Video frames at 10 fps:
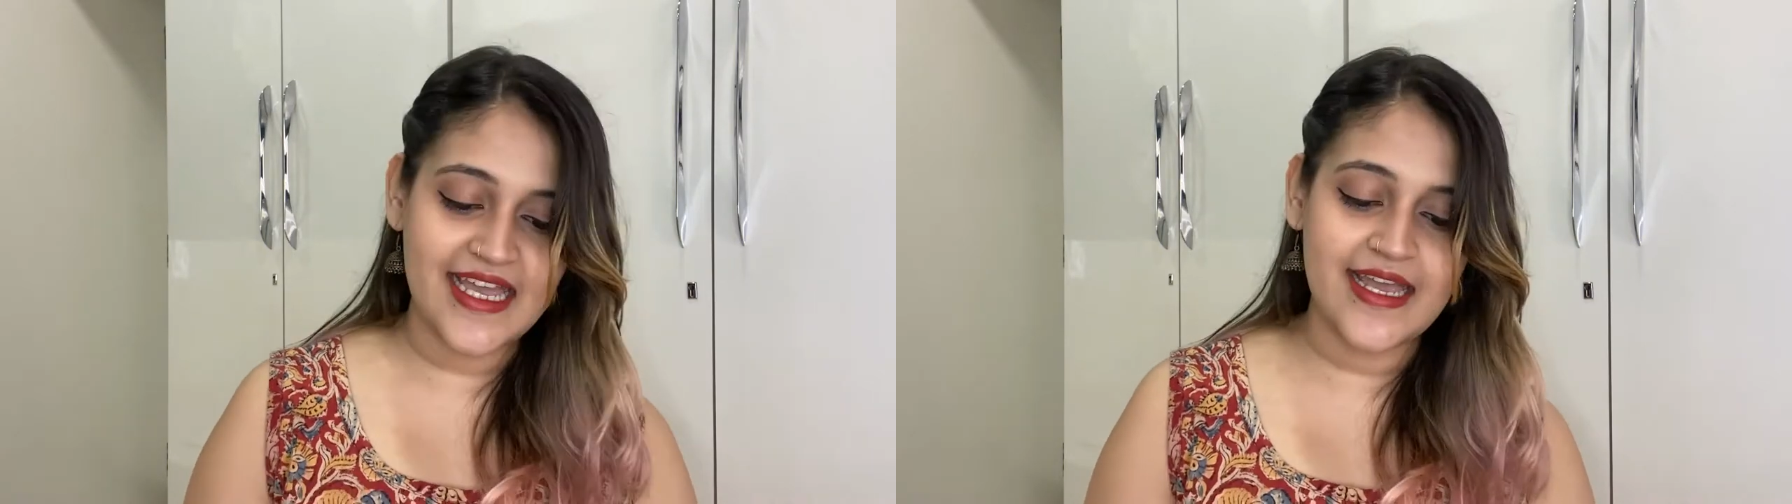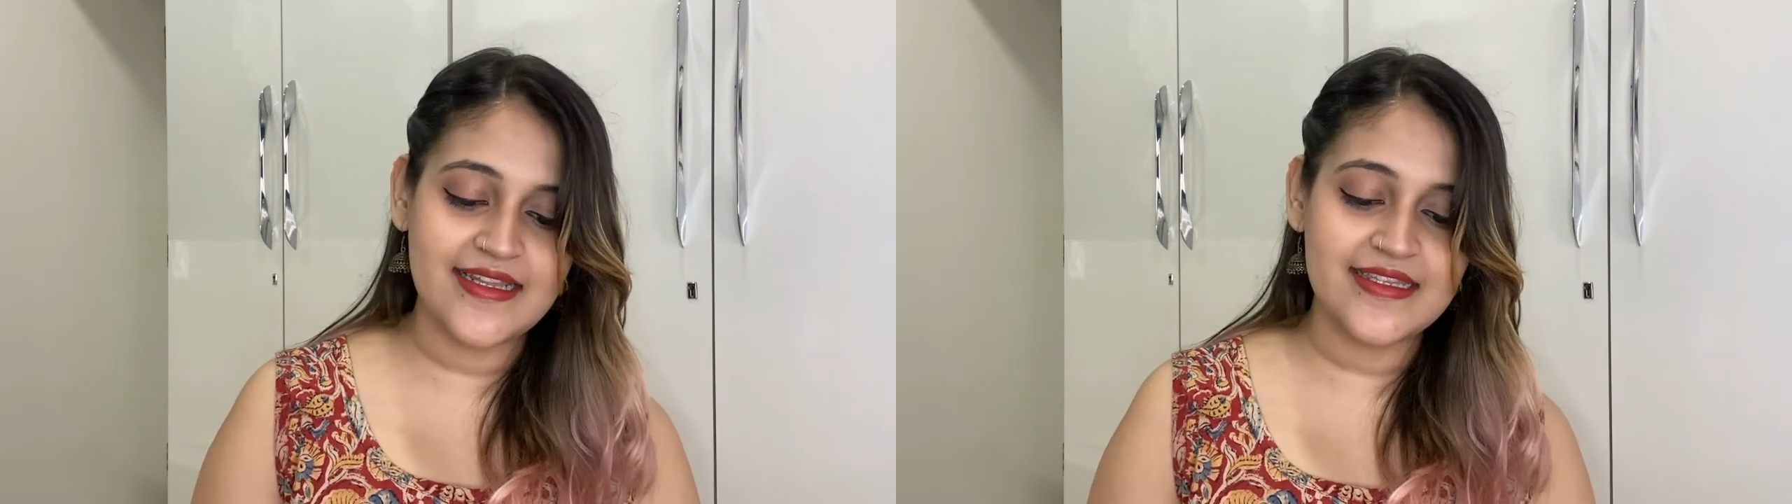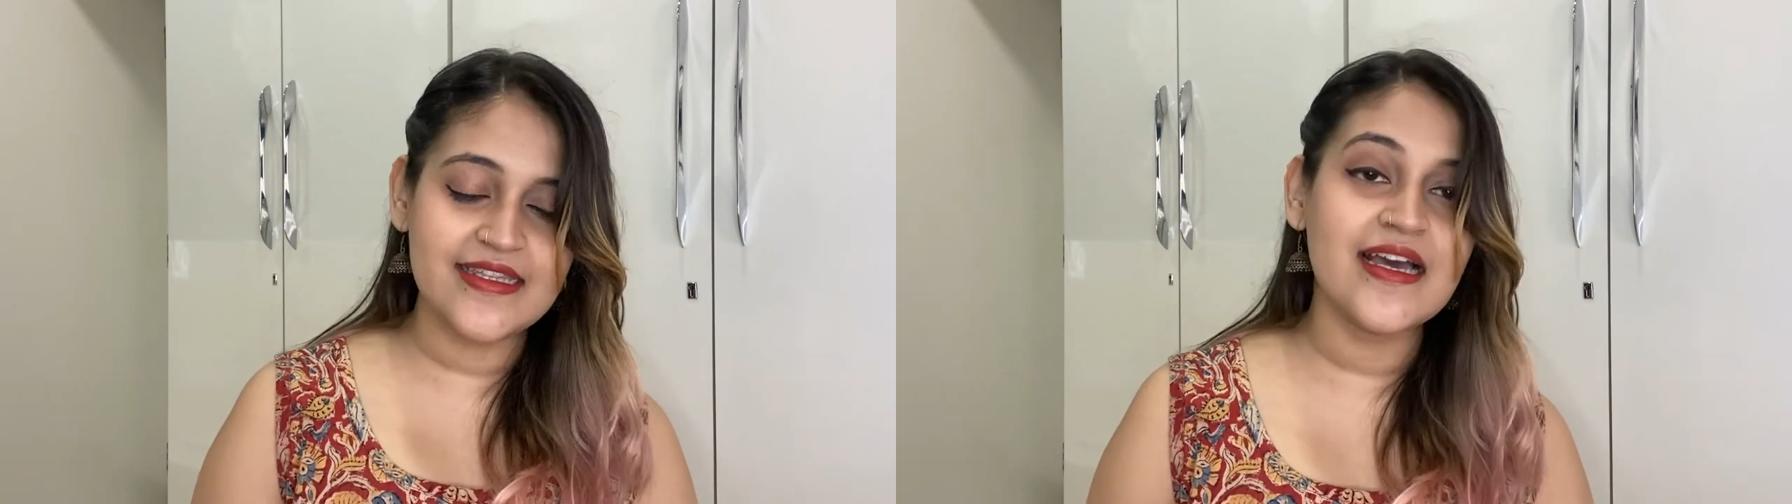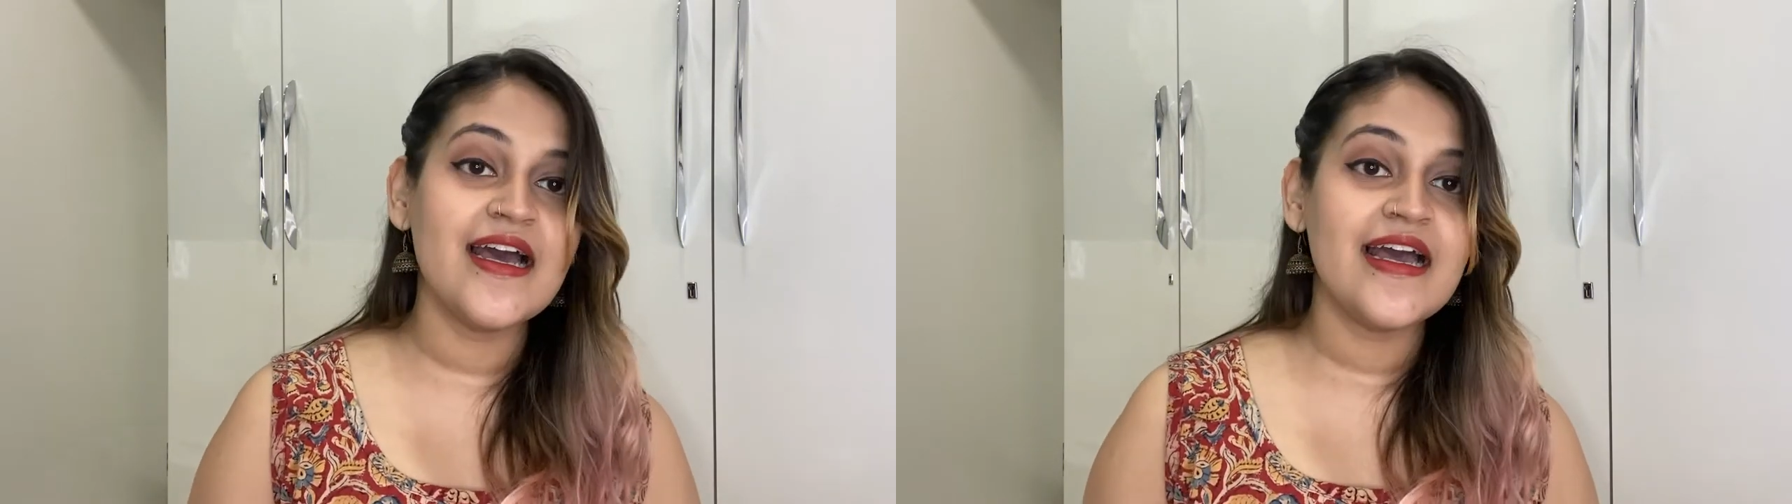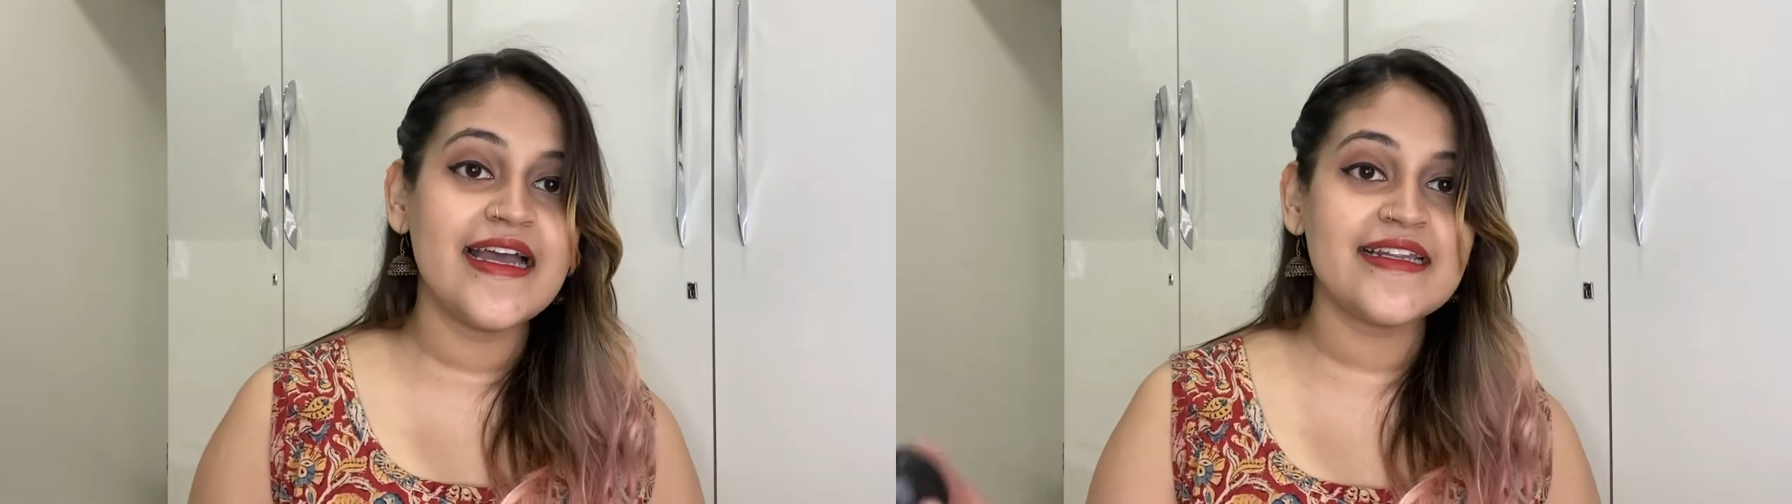and
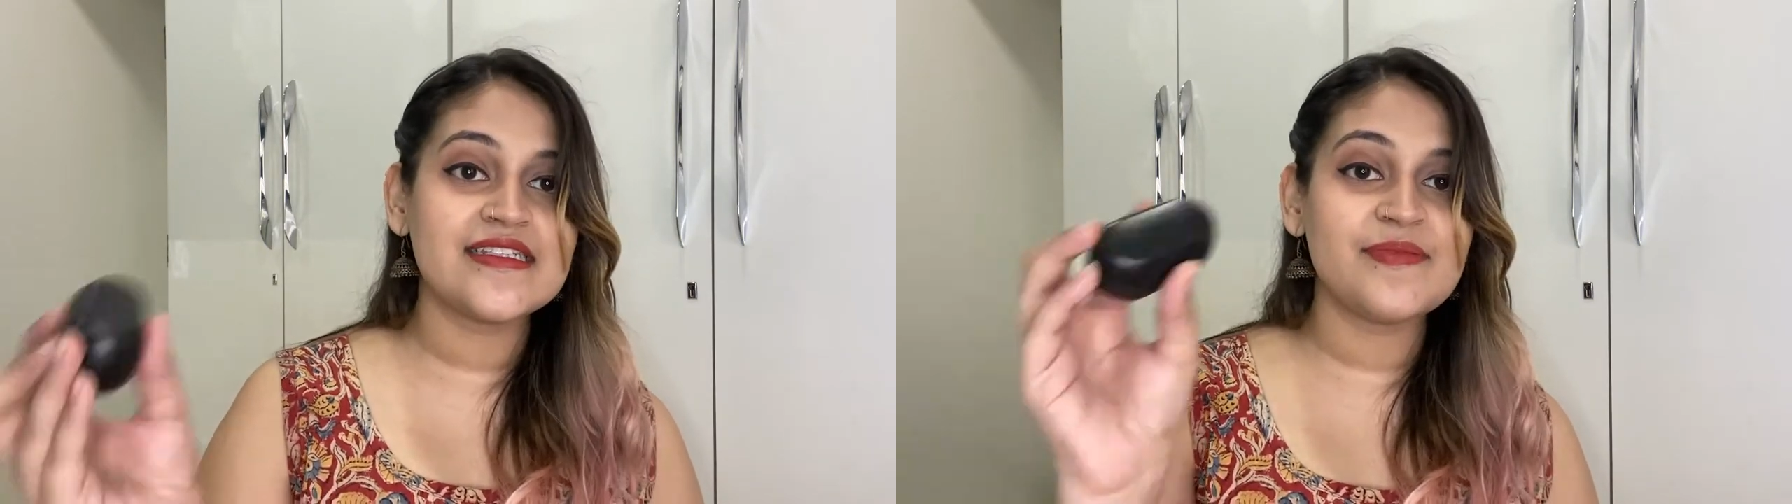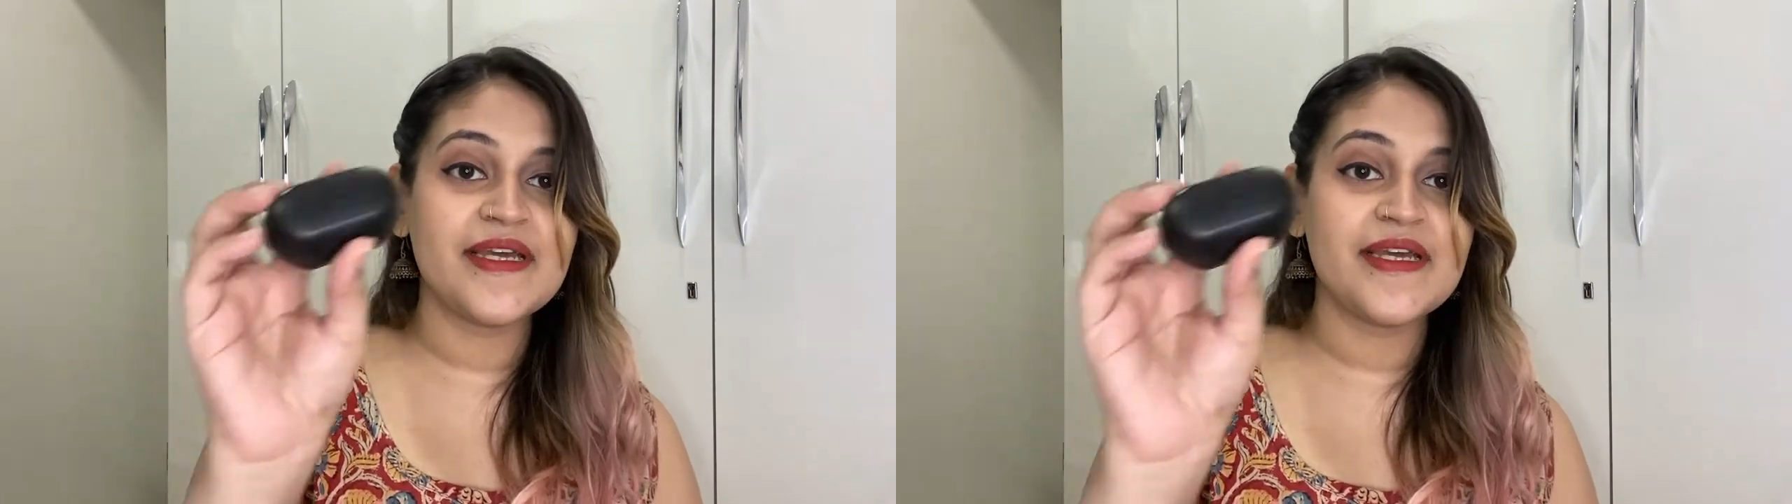it is